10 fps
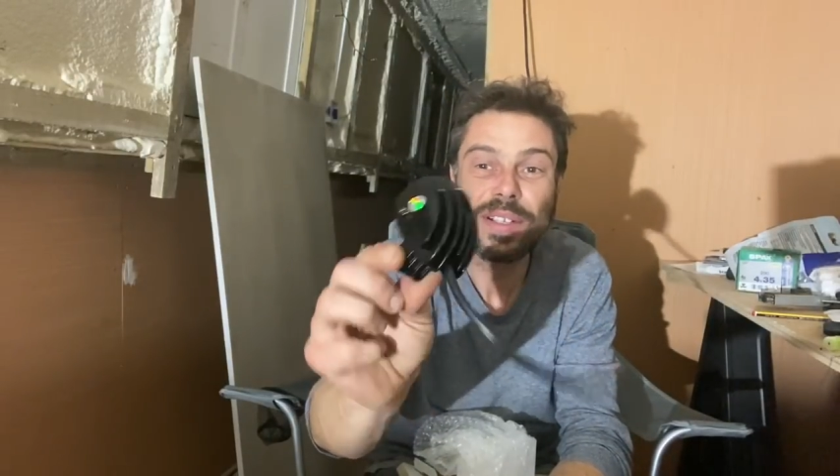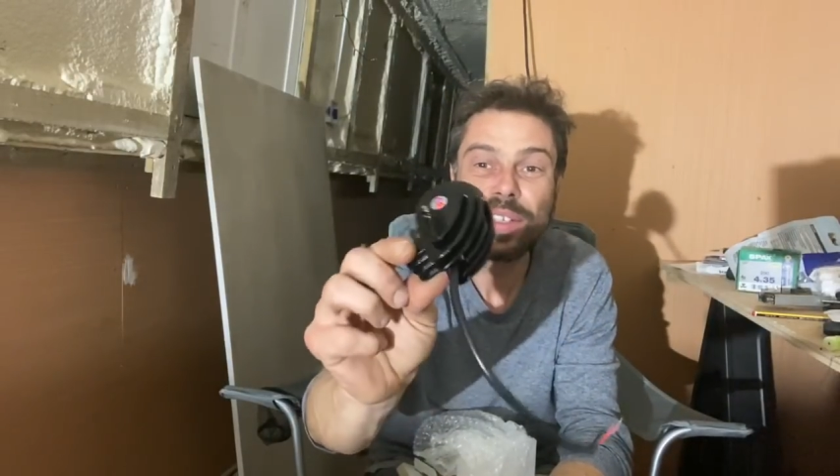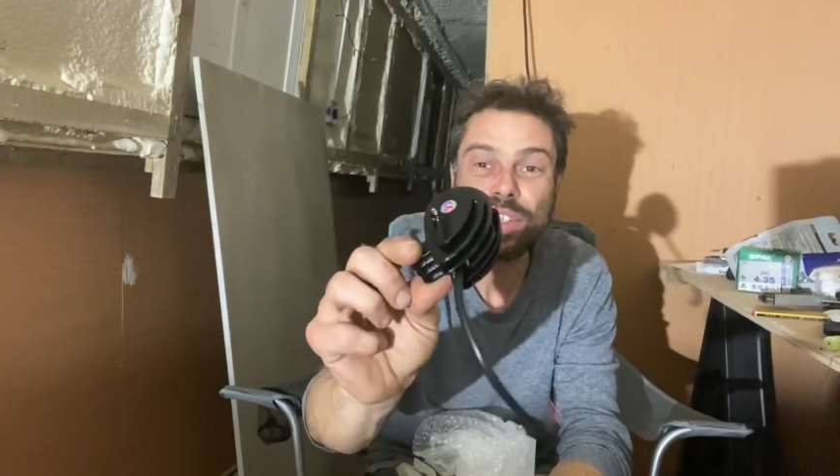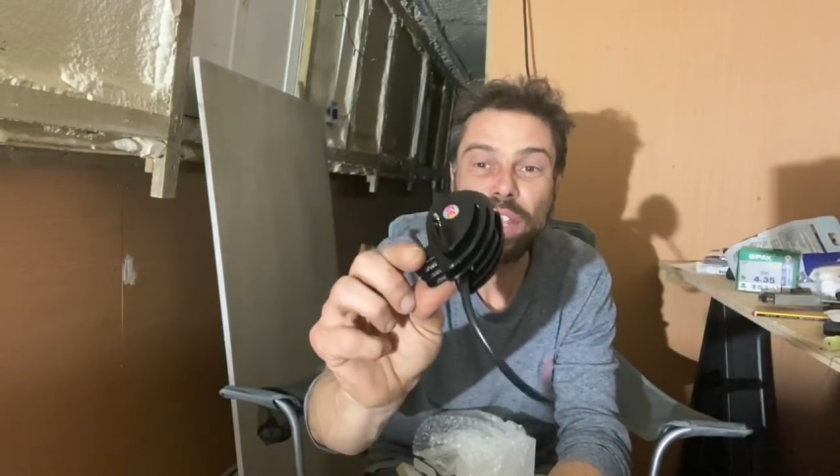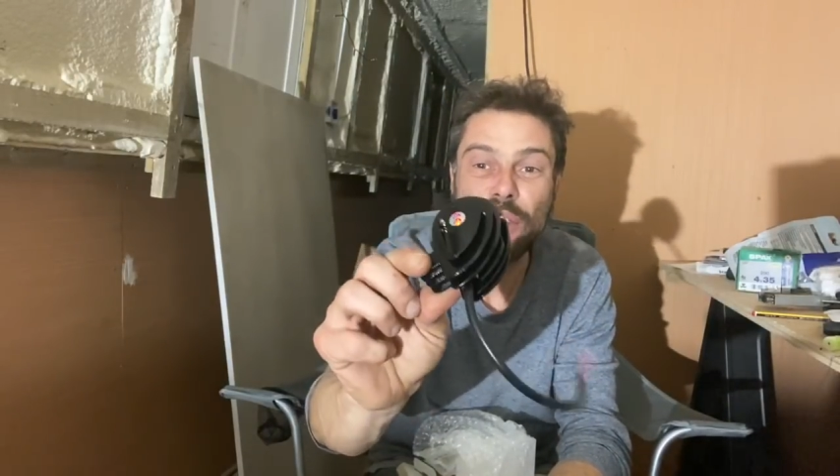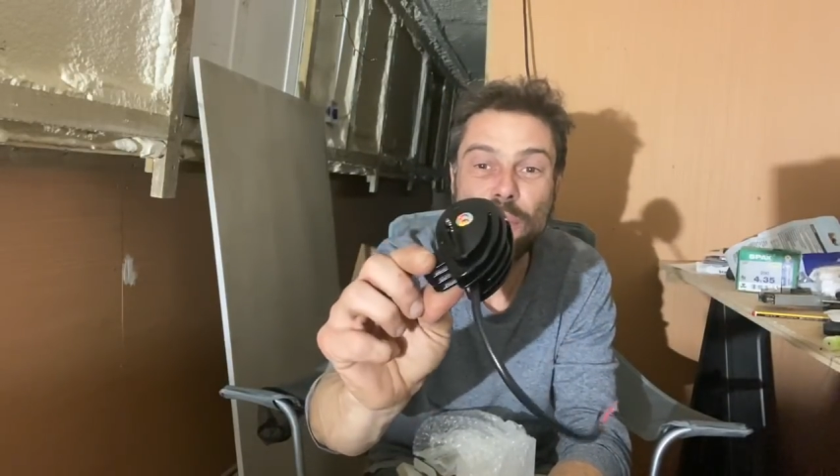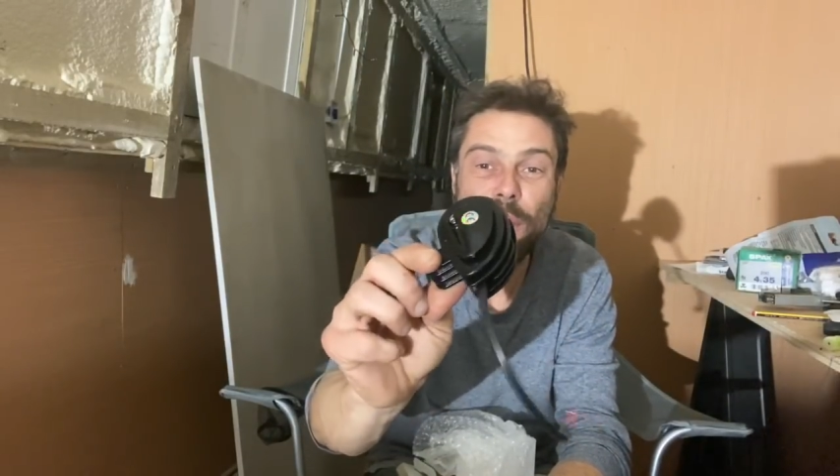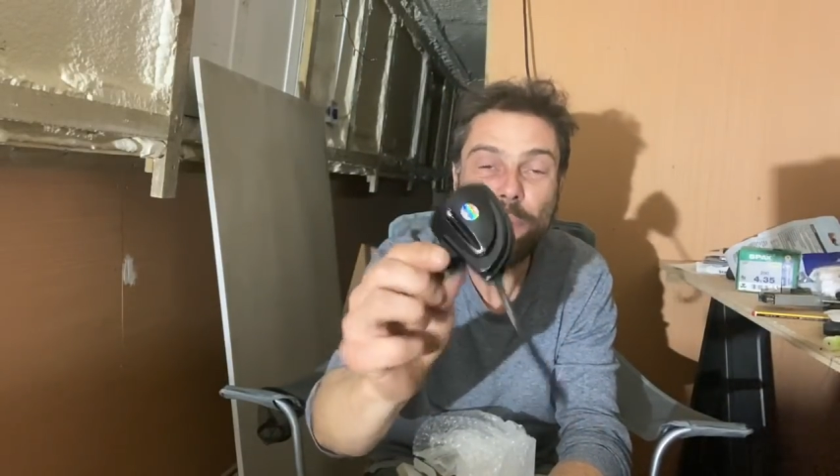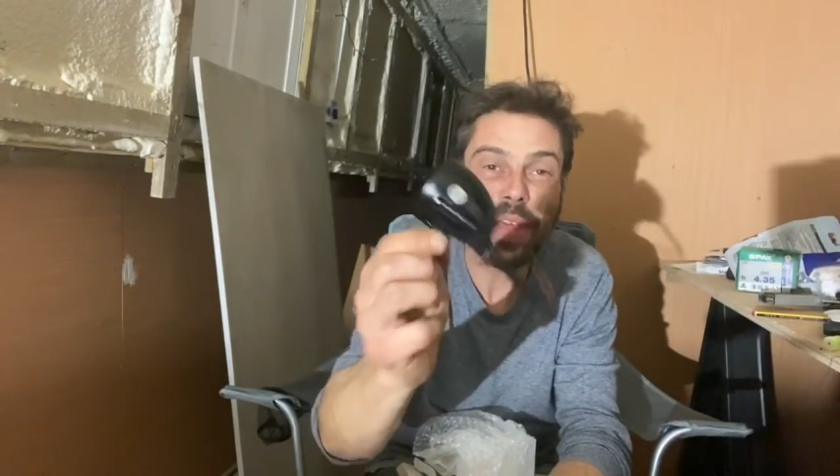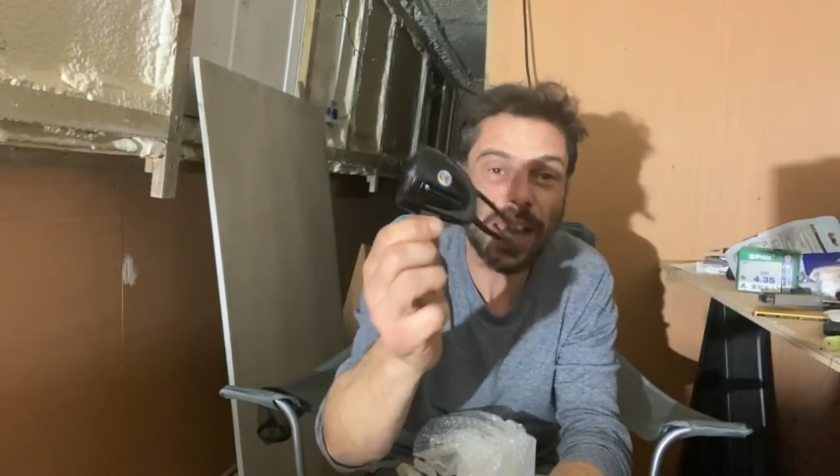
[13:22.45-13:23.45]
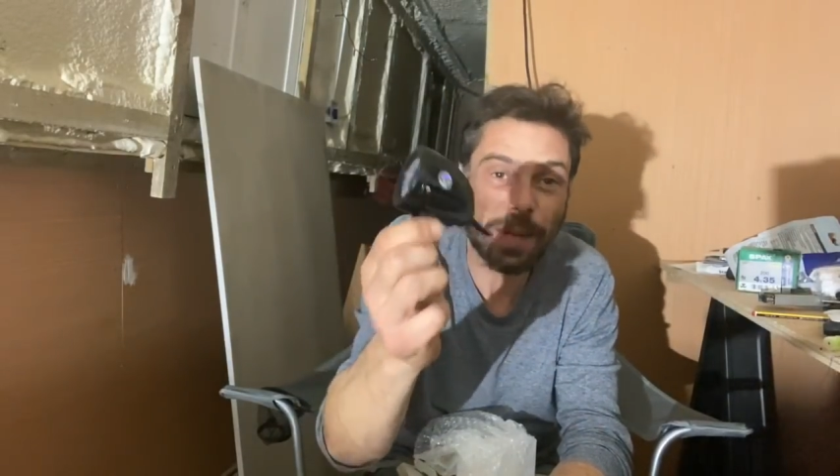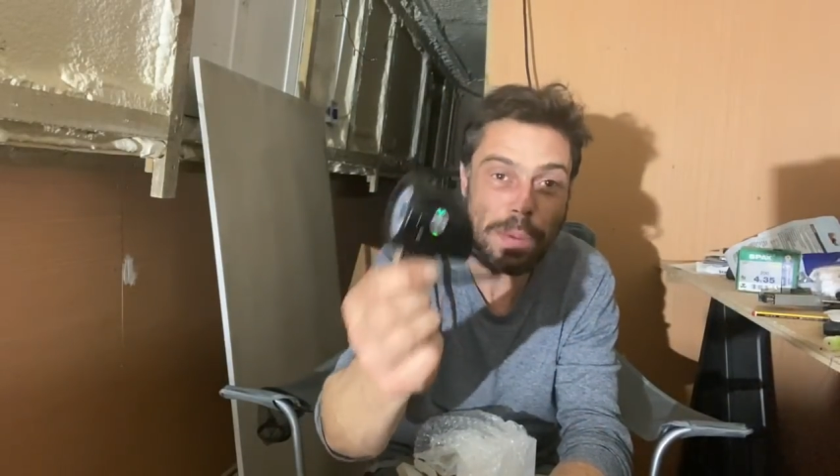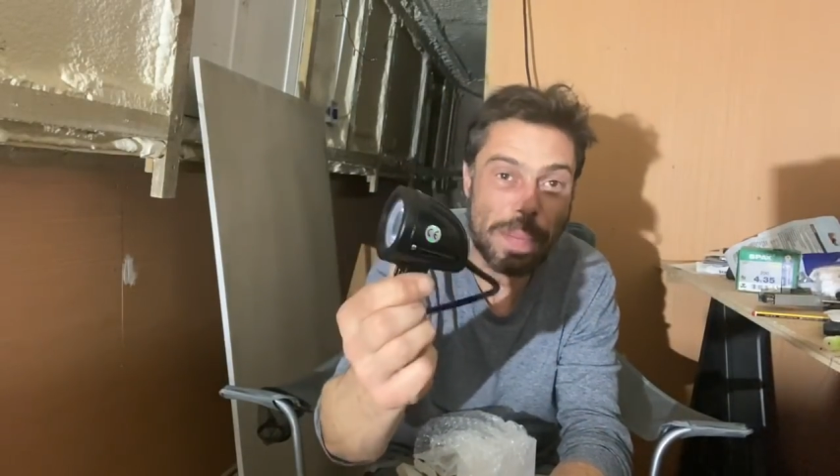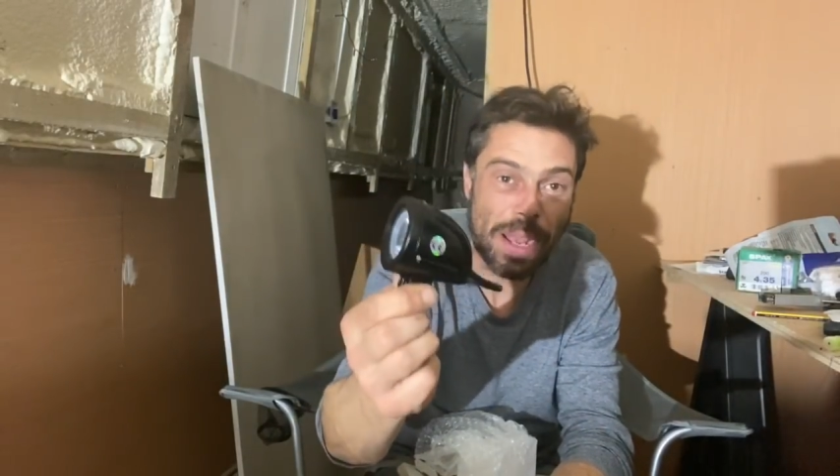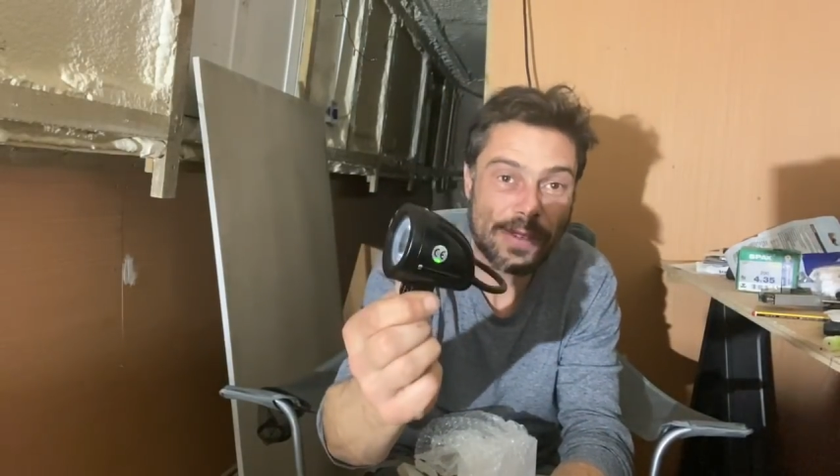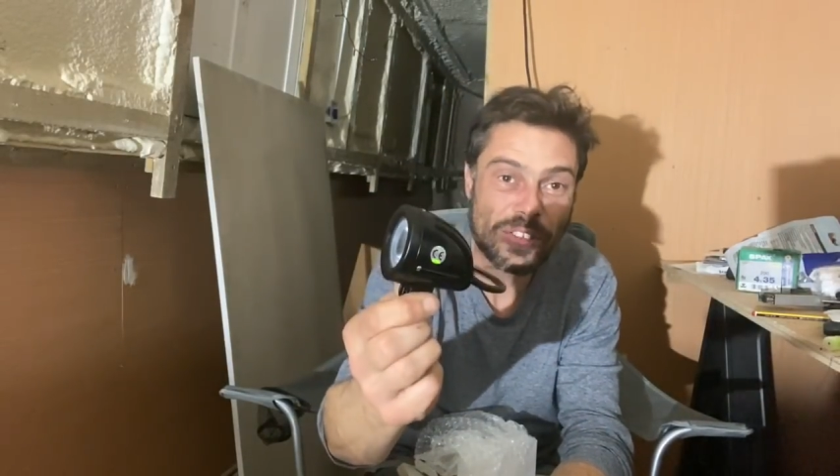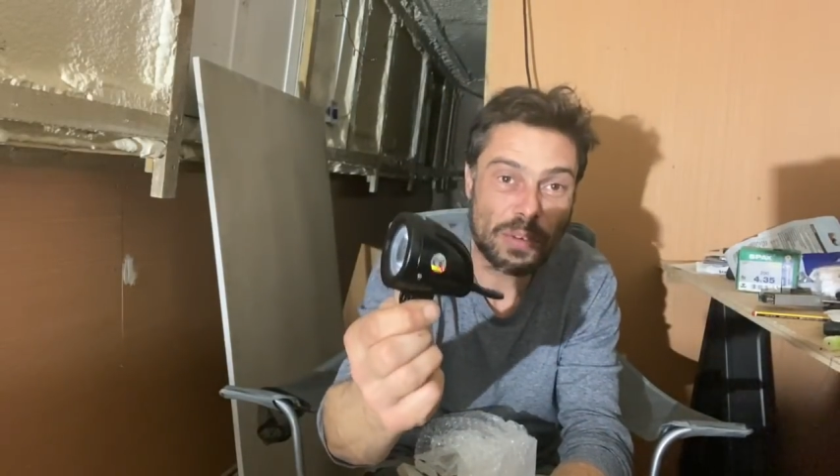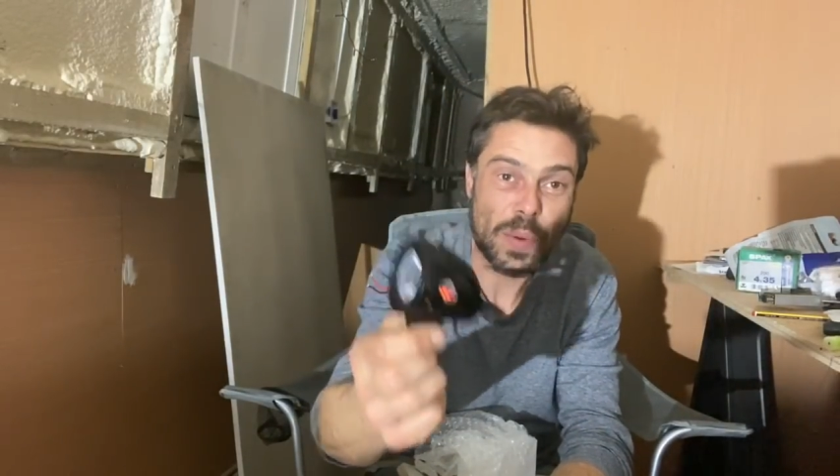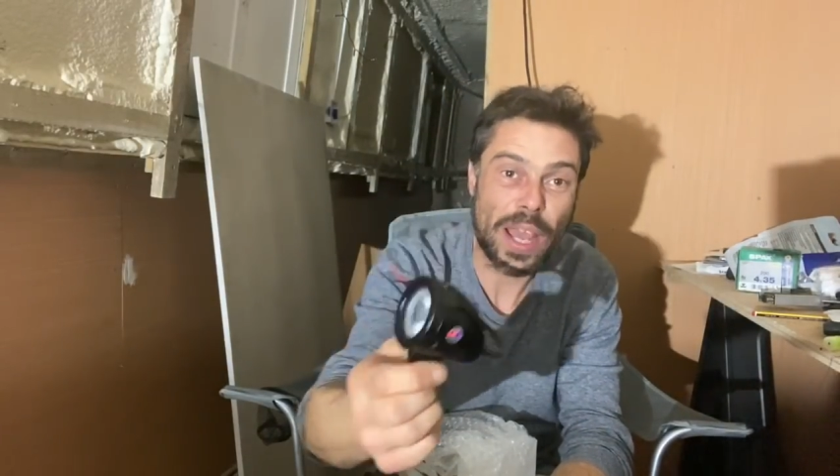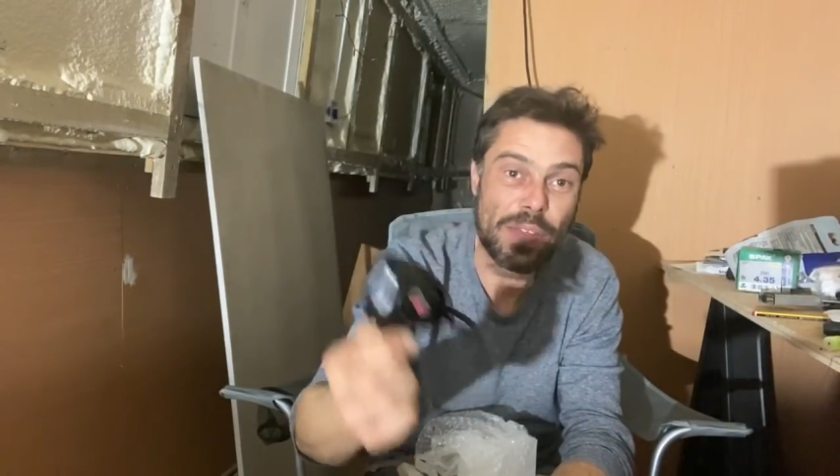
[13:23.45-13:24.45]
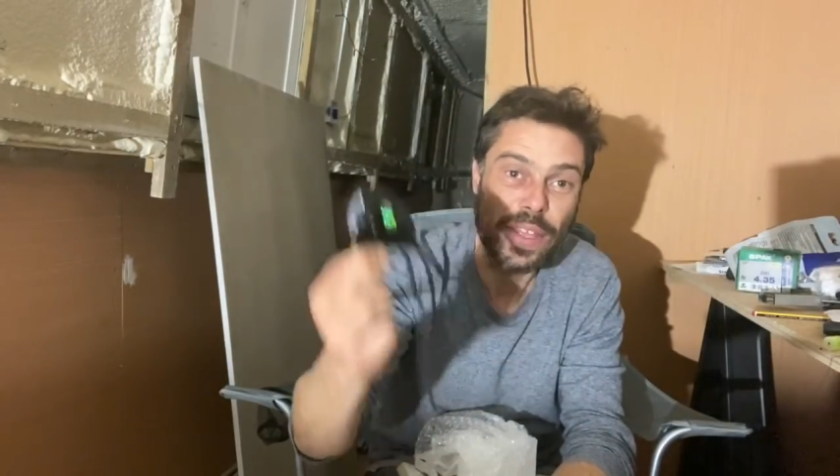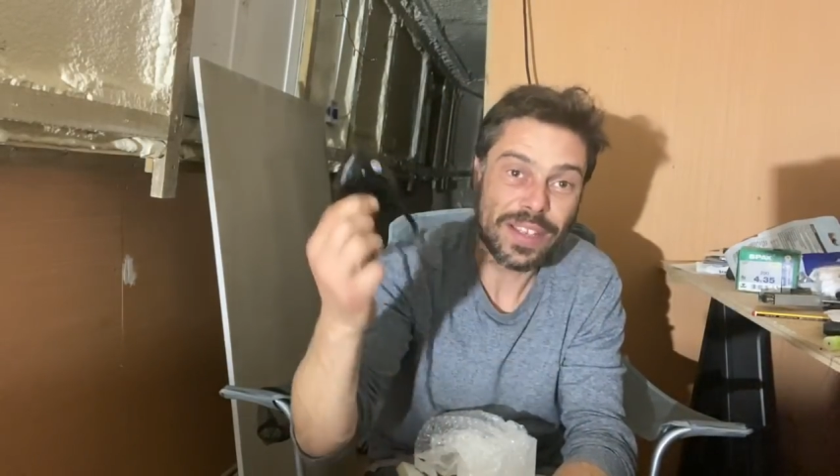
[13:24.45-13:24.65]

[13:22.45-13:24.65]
So they're going to be mounted where the